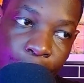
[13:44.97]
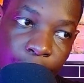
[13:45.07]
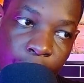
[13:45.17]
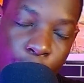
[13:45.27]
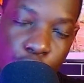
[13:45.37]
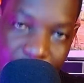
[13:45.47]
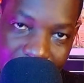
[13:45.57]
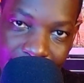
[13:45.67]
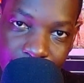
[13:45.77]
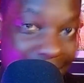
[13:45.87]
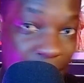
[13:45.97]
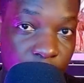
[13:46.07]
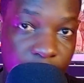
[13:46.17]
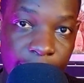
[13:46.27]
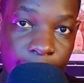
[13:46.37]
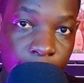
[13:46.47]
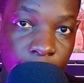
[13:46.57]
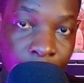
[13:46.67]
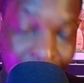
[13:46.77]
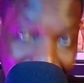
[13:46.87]
brilliant. 10 out of 10.
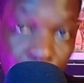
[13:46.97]
10 out